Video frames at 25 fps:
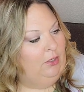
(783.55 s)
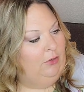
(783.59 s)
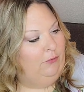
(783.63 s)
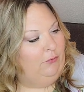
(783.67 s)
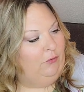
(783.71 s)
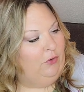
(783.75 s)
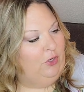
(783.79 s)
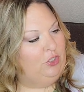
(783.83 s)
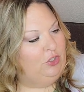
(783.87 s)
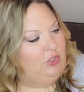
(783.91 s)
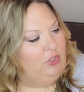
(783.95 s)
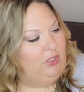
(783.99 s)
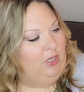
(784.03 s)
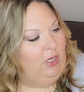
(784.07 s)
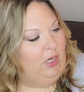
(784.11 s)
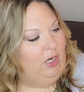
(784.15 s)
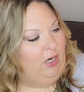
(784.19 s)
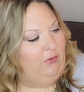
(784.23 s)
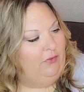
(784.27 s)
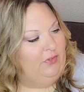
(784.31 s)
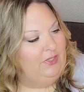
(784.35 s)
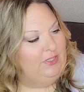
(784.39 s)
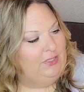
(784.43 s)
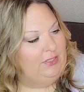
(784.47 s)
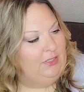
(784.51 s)
Freshly
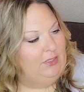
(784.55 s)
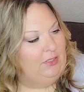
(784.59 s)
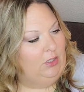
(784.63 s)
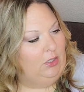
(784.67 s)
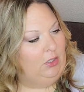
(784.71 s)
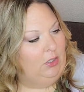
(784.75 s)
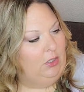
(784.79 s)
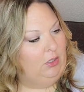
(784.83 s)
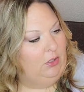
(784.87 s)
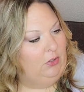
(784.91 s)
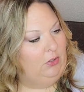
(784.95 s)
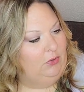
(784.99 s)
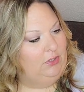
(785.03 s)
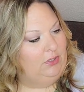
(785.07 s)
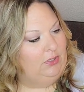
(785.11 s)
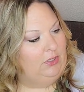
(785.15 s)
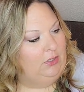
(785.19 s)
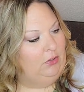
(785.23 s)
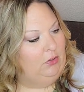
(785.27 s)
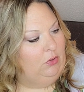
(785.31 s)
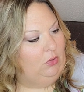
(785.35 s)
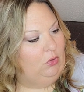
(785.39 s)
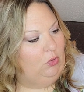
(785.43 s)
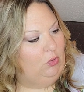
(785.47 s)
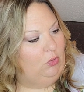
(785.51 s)
harvested ghosts
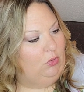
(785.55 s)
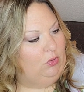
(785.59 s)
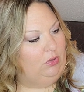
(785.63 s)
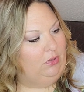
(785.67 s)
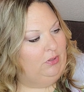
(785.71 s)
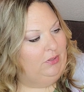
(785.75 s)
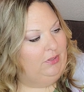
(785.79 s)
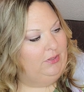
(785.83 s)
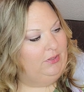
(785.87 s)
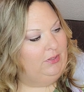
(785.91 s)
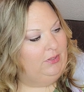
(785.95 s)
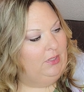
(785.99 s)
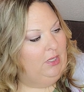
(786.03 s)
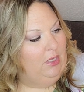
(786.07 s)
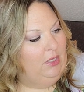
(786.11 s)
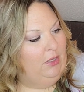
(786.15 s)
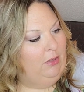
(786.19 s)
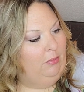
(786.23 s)
and ghouls